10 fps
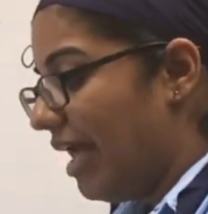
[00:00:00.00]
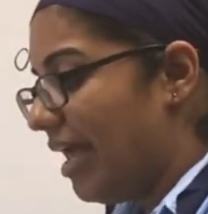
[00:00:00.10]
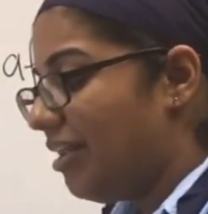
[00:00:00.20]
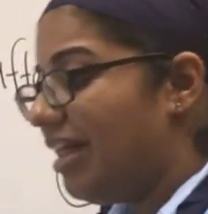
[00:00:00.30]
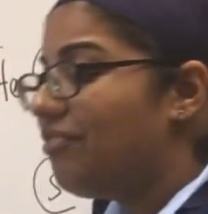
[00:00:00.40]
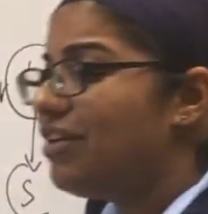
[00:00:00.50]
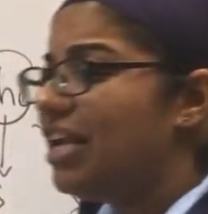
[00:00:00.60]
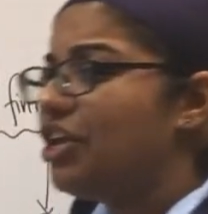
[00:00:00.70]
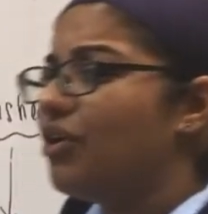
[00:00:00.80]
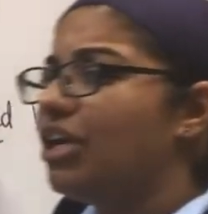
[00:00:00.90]
And
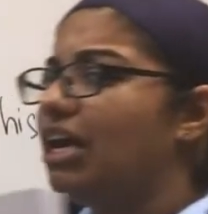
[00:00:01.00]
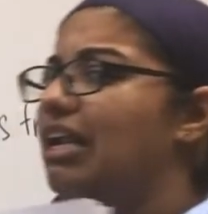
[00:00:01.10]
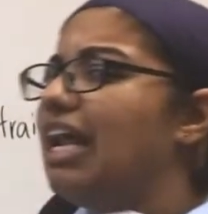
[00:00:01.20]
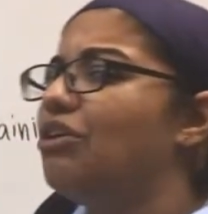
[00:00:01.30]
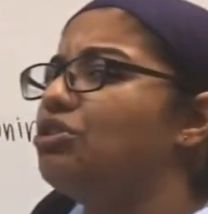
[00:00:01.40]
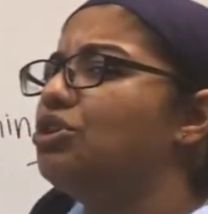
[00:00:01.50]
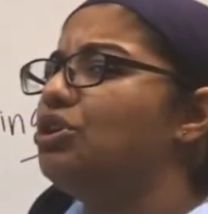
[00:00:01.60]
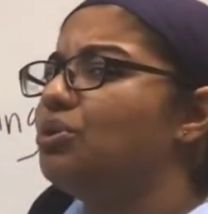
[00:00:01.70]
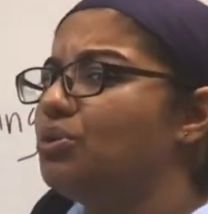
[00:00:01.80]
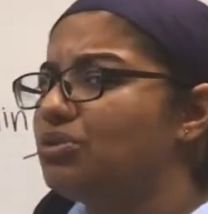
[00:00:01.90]
definitely you're not allowed to
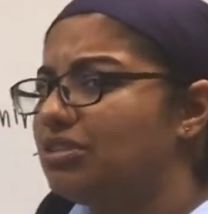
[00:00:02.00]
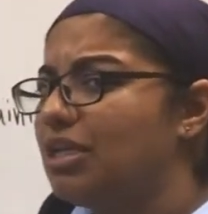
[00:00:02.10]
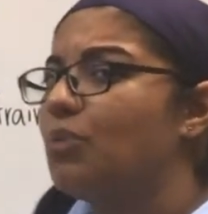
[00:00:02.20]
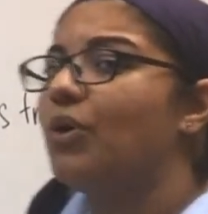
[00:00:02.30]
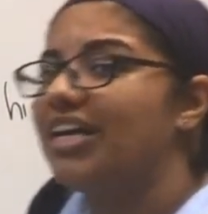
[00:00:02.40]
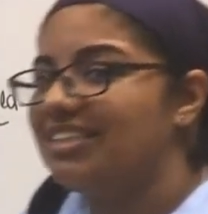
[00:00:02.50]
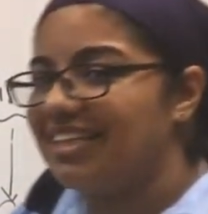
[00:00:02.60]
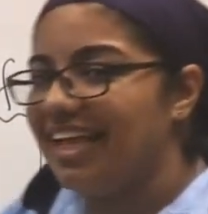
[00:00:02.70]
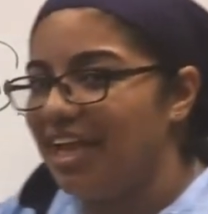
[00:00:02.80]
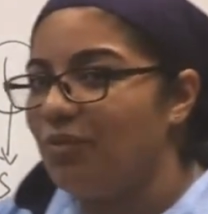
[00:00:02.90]
use the
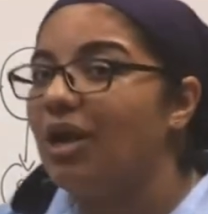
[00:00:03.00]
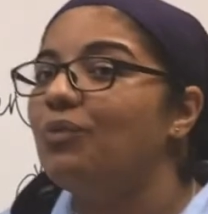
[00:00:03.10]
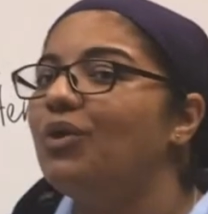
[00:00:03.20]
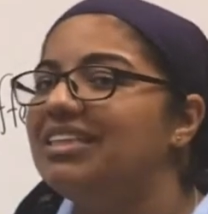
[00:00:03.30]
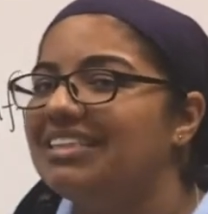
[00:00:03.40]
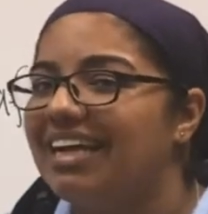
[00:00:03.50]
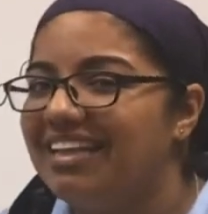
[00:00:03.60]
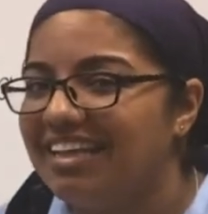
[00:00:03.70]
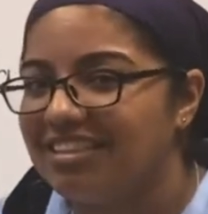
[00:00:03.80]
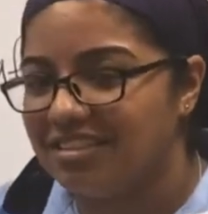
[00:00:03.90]
words again. What words are
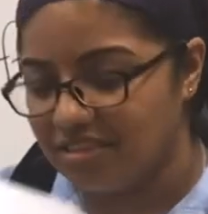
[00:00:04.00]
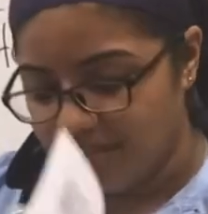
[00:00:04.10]
these?